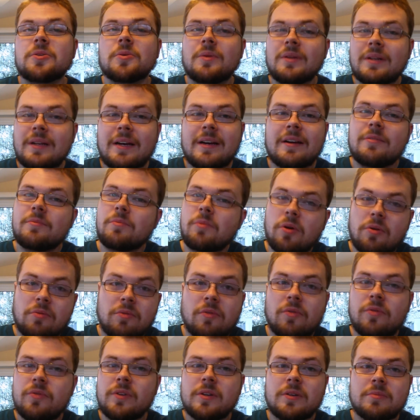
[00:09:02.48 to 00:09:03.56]
to a lot of
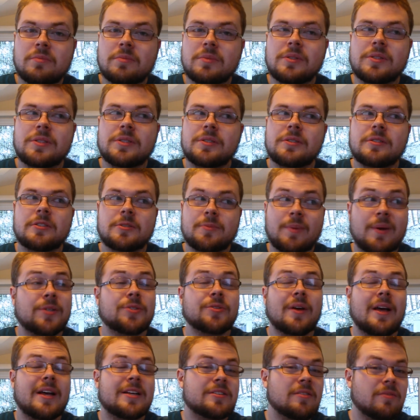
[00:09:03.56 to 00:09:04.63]
Marvel films,
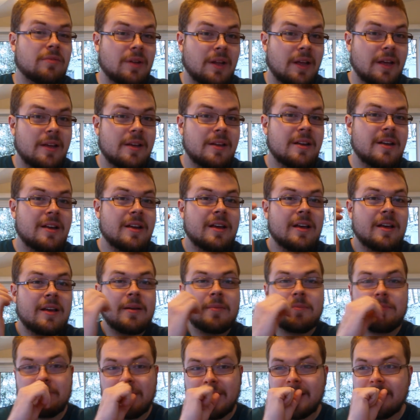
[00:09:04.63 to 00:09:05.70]
especially as of late.
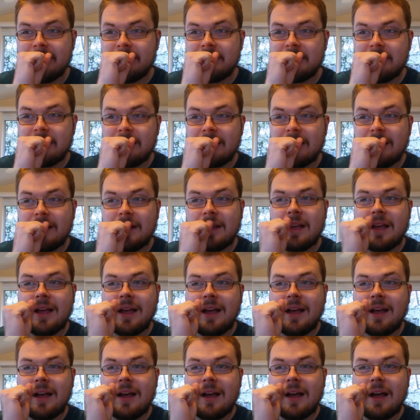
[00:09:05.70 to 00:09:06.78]
But
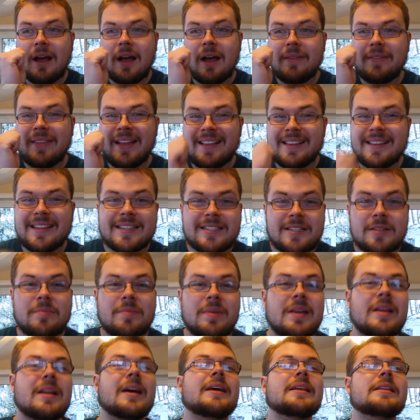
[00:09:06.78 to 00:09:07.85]
that doesn't
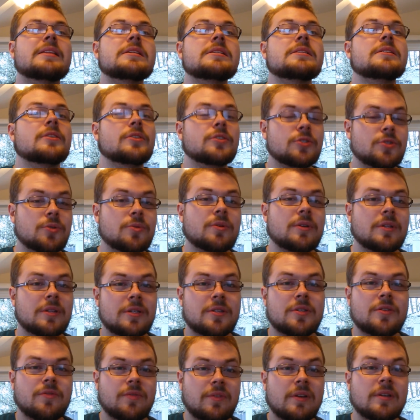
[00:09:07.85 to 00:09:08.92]
mean I didn't enjoy
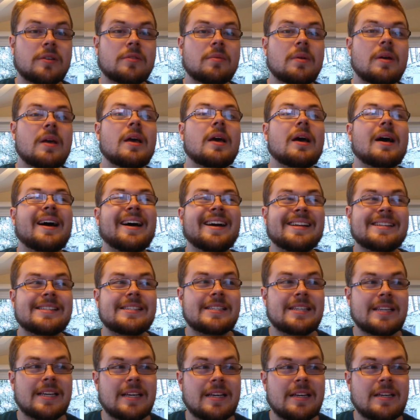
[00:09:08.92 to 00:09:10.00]
this film. I
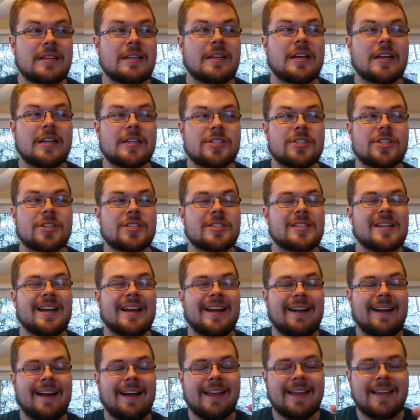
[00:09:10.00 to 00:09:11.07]
did.
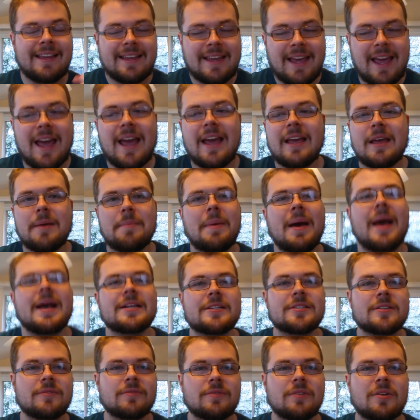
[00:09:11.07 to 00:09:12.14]
I can't get
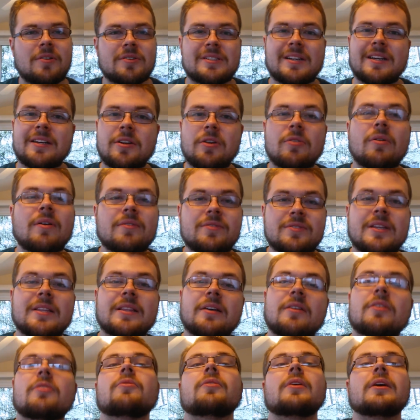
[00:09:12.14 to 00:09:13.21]
past the flaws. I know I've said
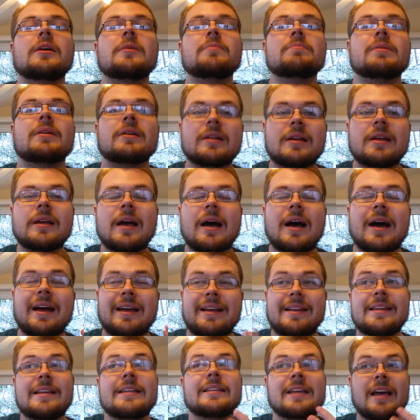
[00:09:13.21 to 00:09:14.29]
that already, but
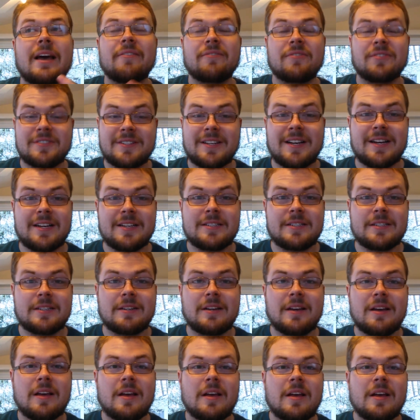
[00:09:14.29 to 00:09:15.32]
I need to emphasize it.